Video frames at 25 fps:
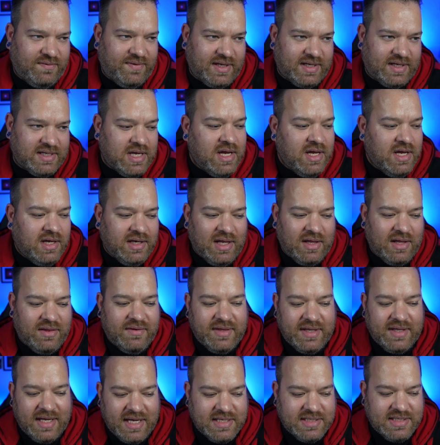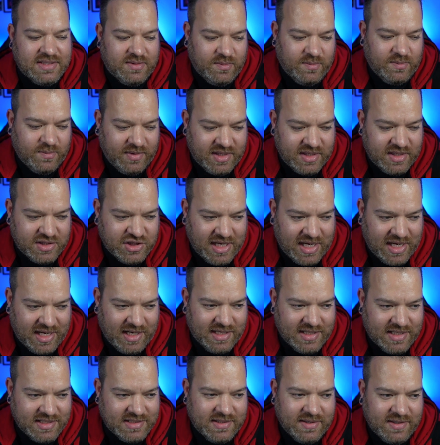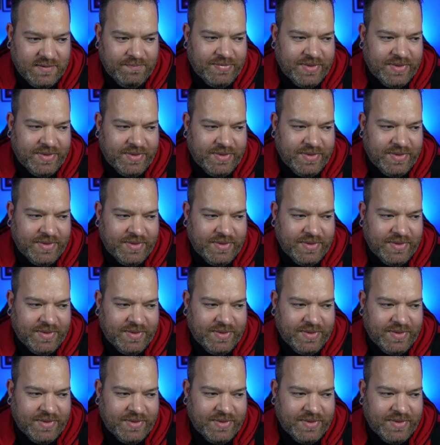things. Now, the thing is, with the checklist,